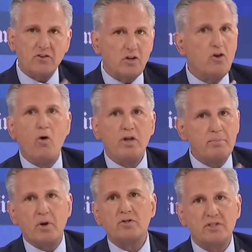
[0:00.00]
the only
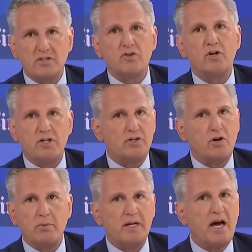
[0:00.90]
person that's going to
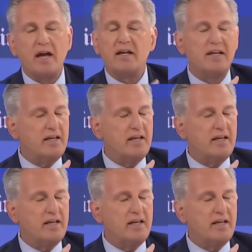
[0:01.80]
determine not